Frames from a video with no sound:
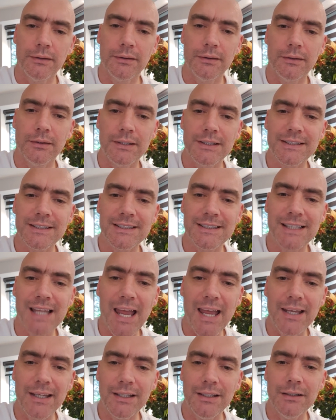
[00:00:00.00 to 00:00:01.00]
the
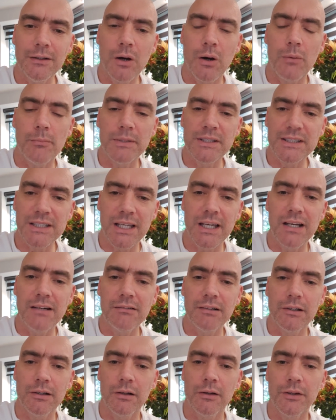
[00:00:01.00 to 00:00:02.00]
stain or
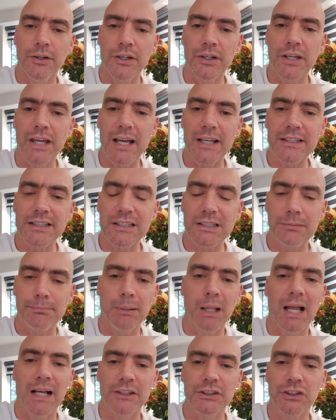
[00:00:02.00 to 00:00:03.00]
material that gets
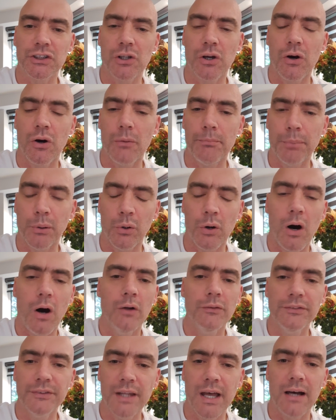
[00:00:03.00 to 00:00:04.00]
splashed or put
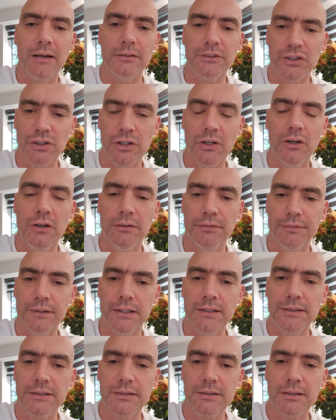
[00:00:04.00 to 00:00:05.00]
on that
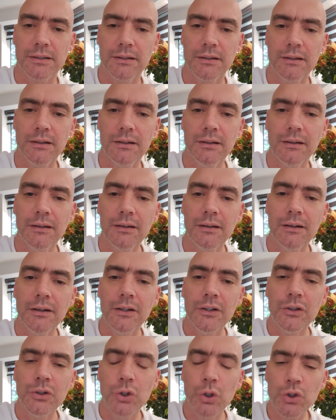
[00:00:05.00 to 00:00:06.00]
surface
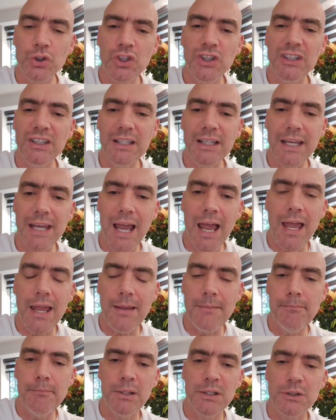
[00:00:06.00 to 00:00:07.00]
doesn't get
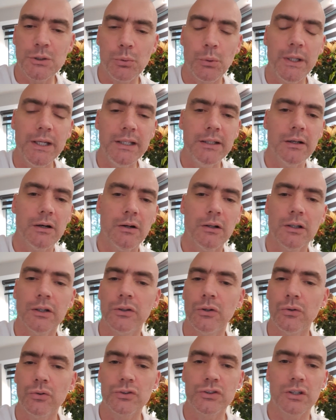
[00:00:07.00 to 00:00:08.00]
in between all the
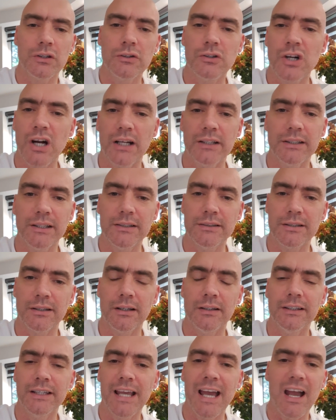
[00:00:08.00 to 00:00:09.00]
nooks and crannies
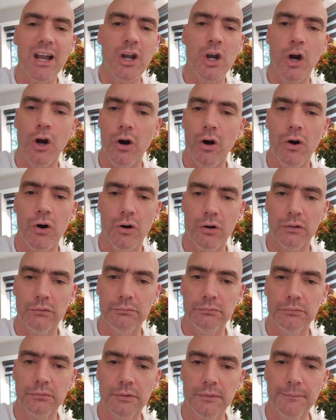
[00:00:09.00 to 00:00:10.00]
and get caught.
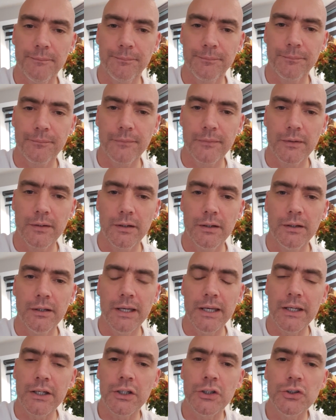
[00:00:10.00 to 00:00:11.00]

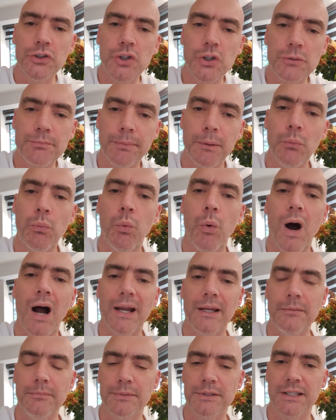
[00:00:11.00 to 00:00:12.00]
It can just be
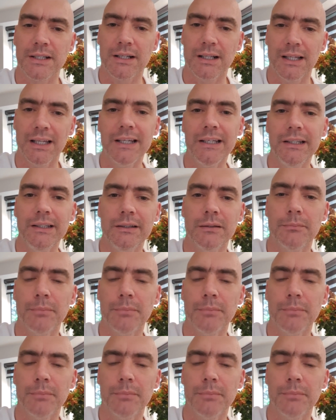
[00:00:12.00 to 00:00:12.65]
wiped clean